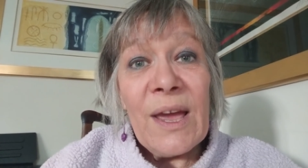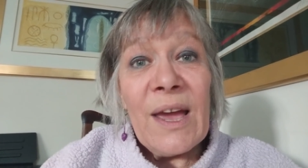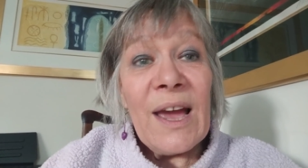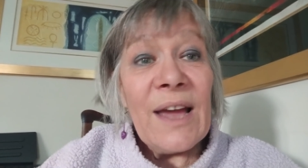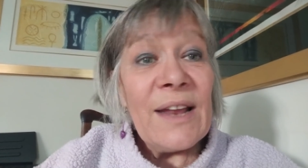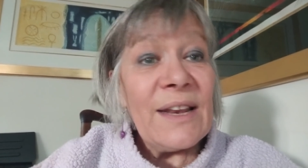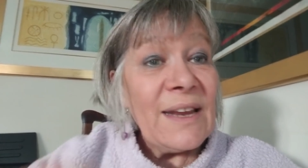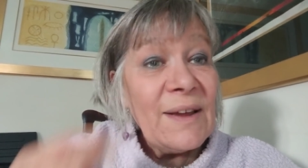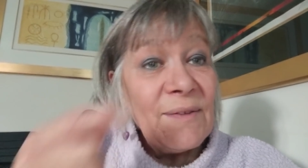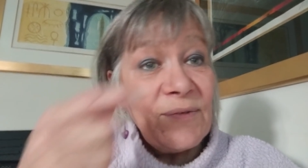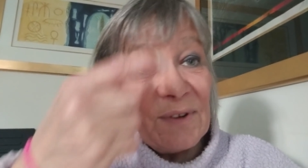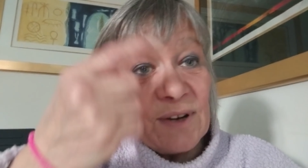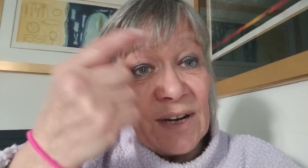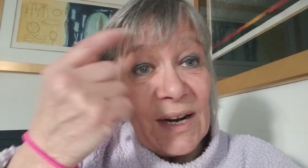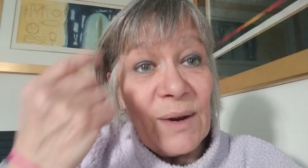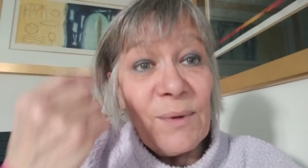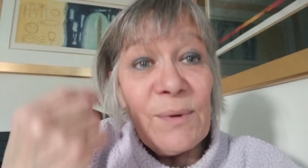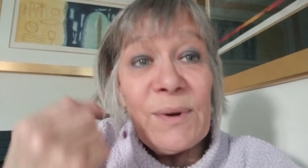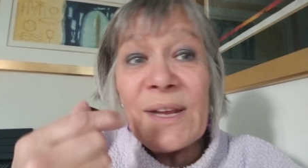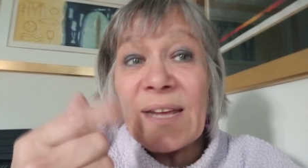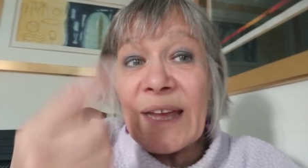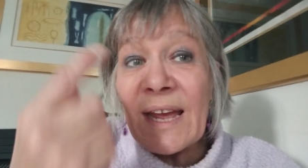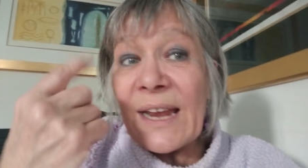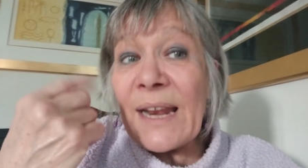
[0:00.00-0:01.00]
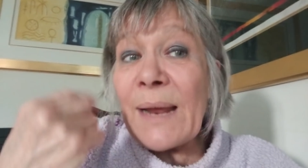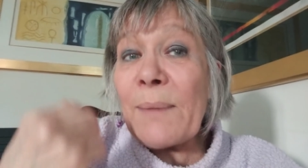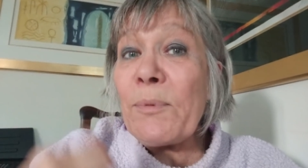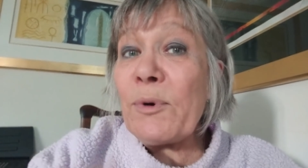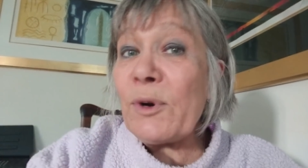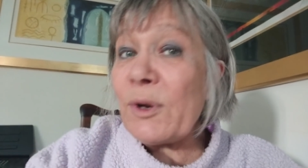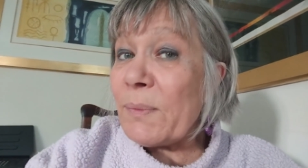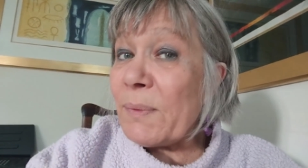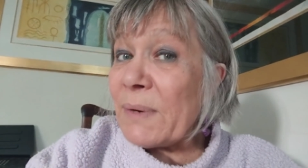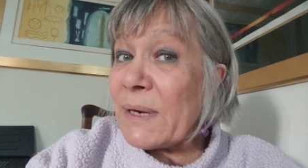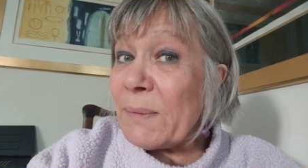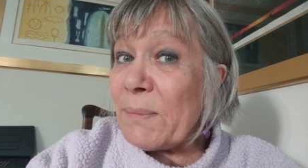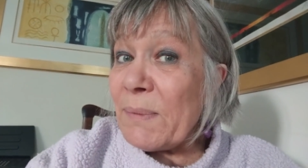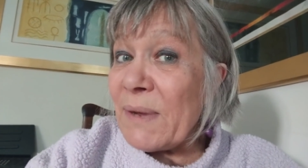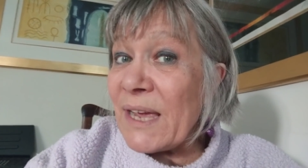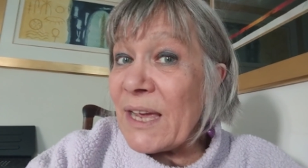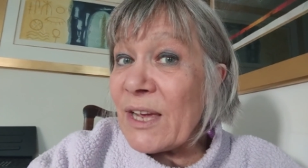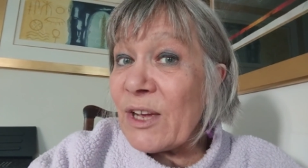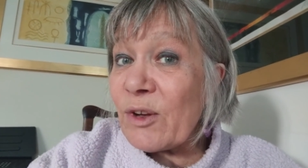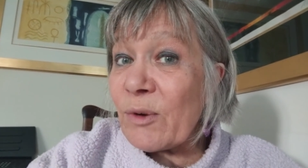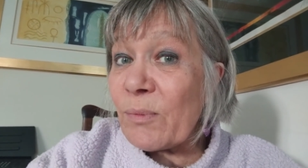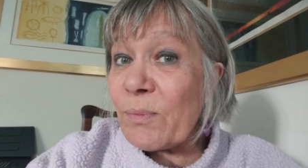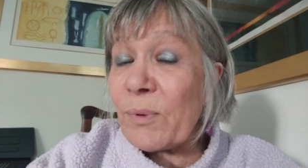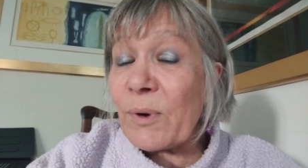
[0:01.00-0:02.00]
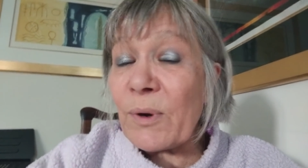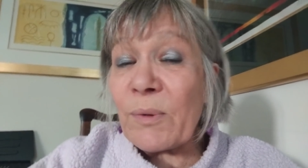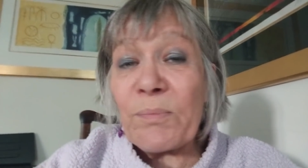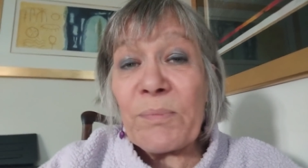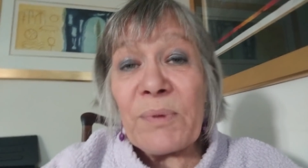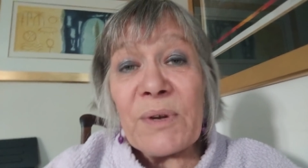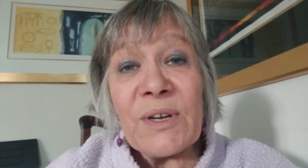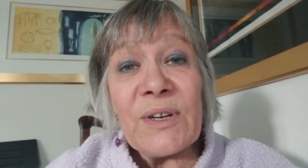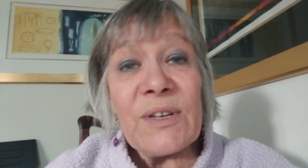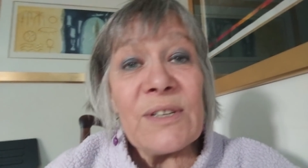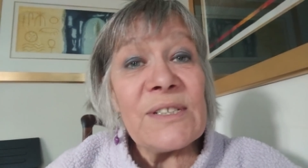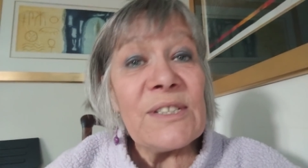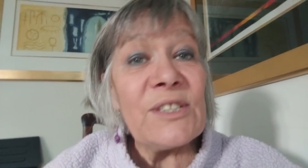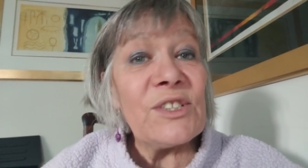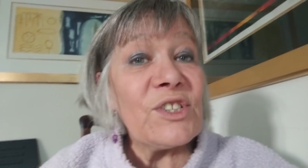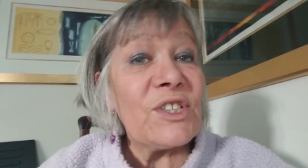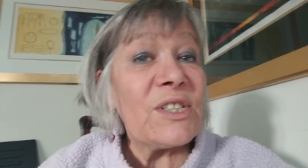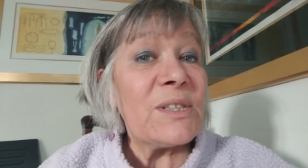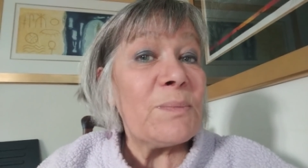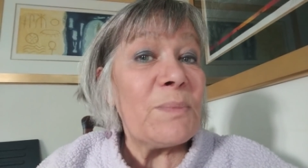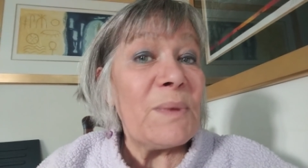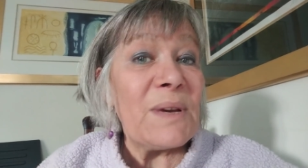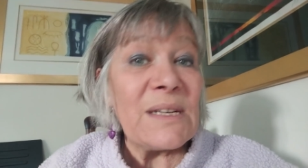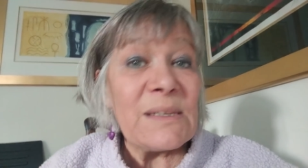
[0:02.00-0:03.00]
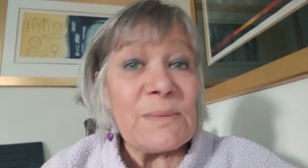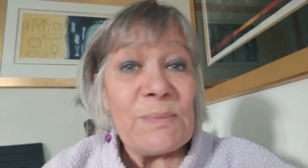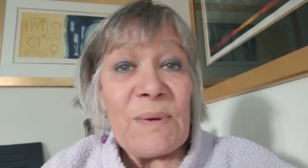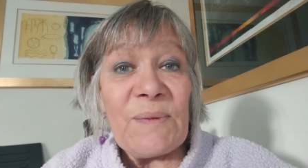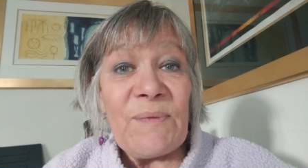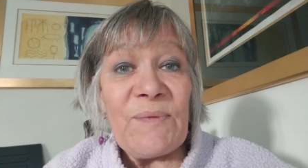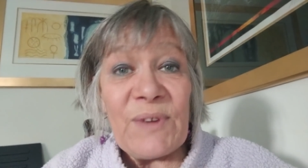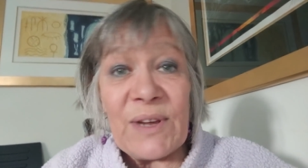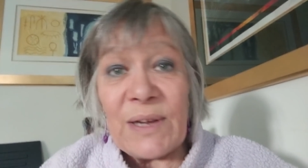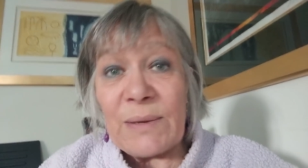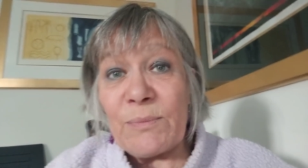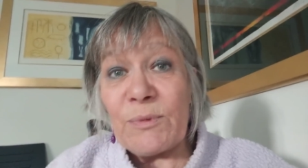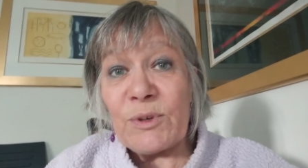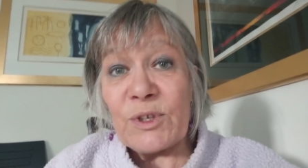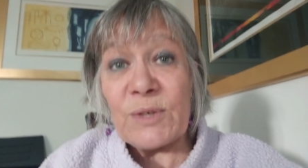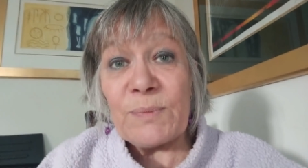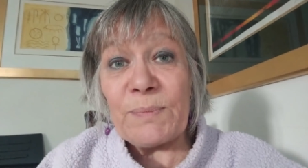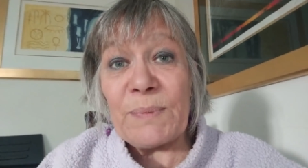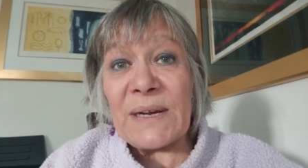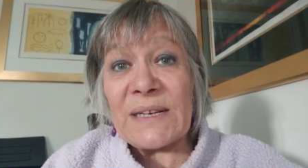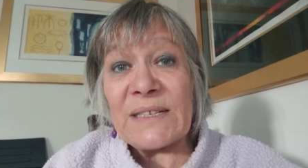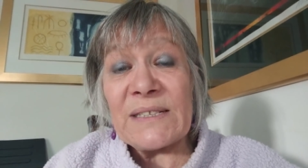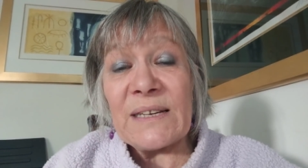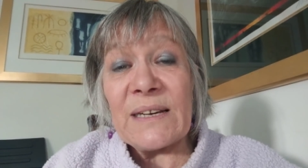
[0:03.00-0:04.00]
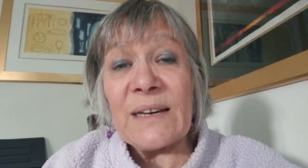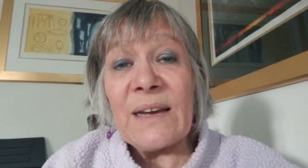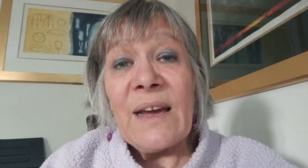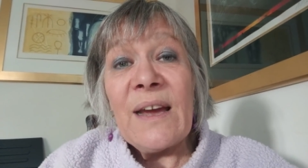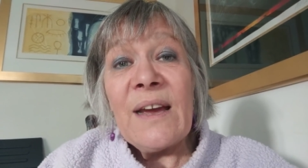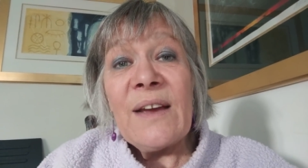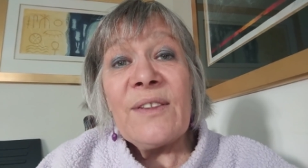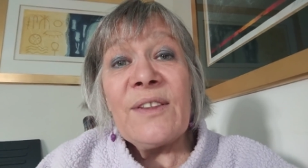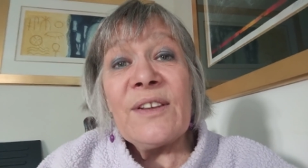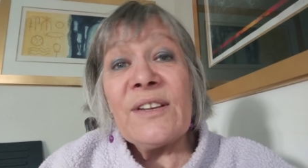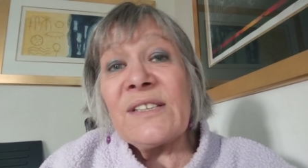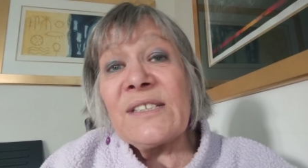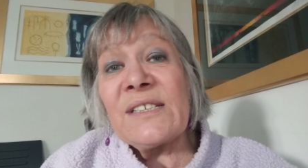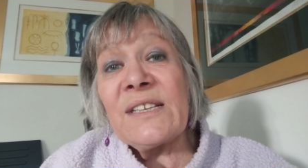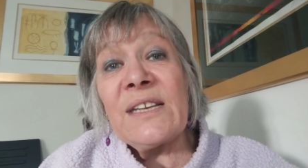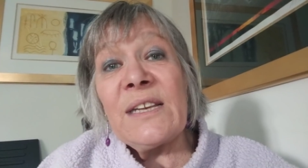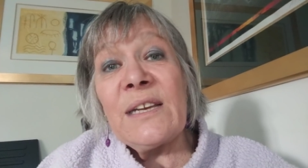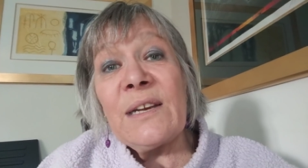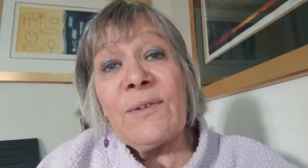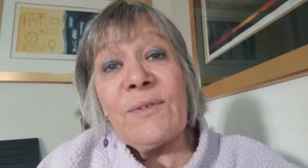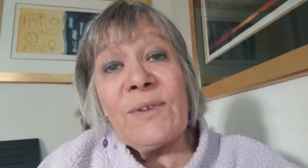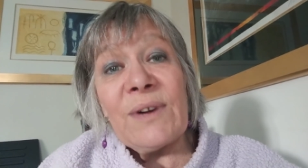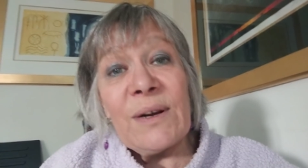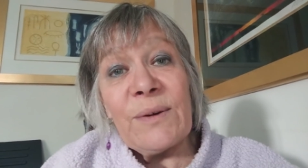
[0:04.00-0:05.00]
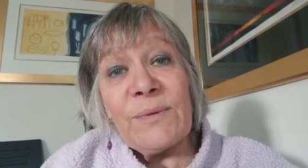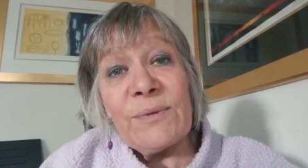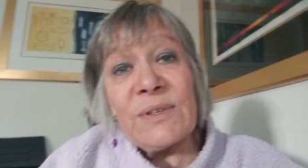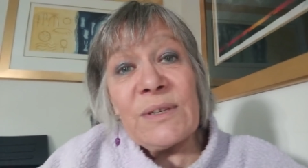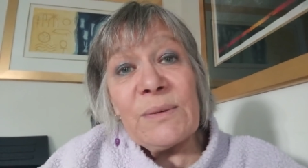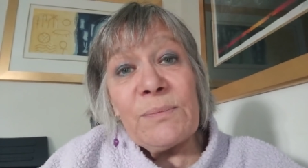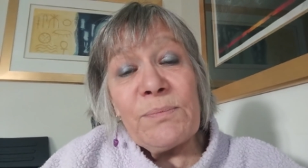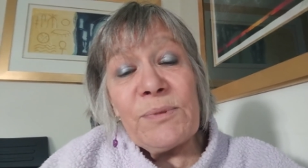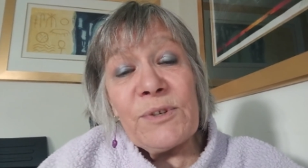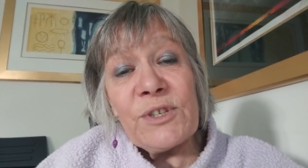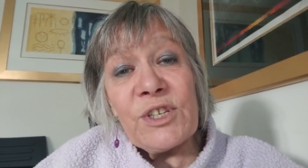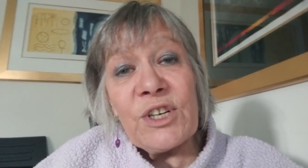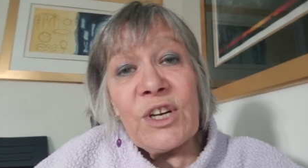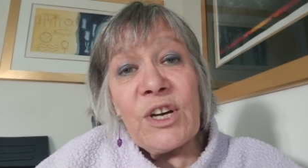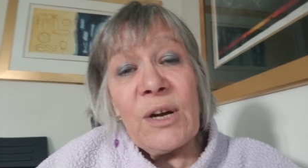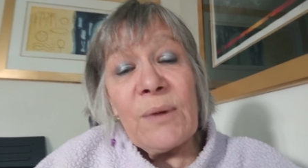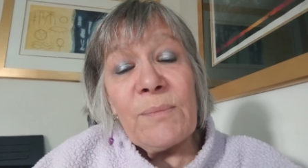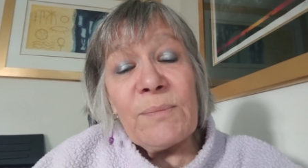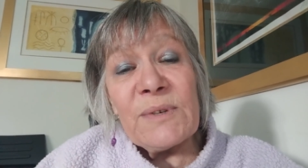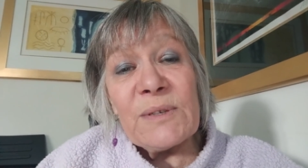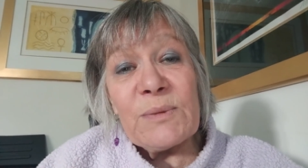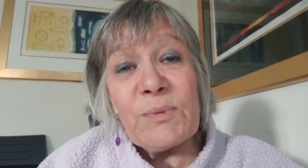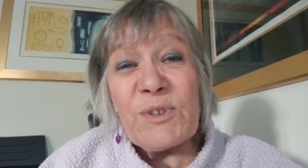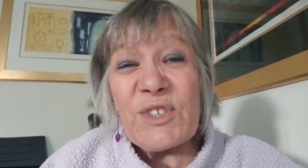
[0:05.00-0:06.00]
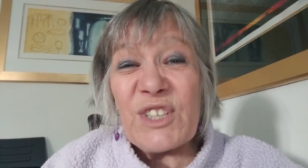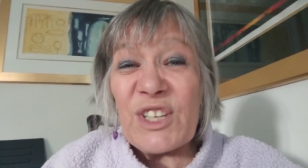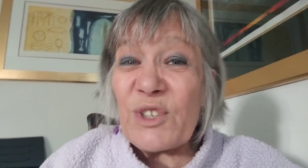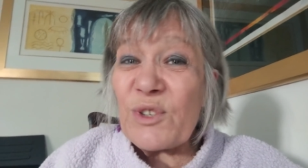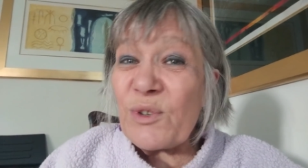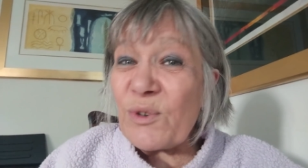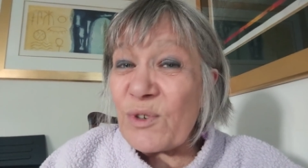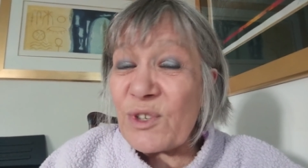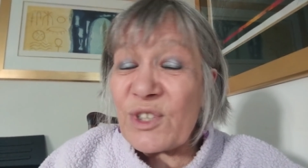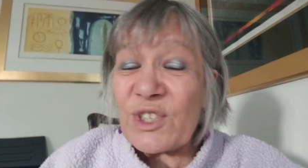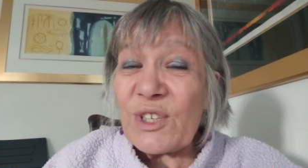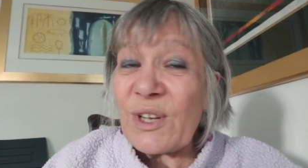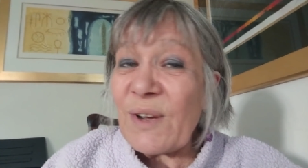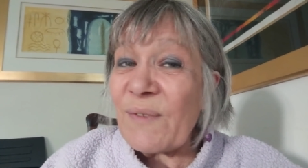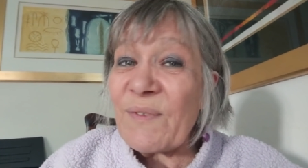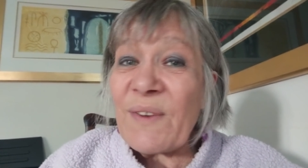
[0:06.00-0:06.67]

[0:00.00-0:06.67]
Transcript: and every now and again I put a bit of makeup on because it just makes me feel much better than sitting around in pyjamas, which I don't do.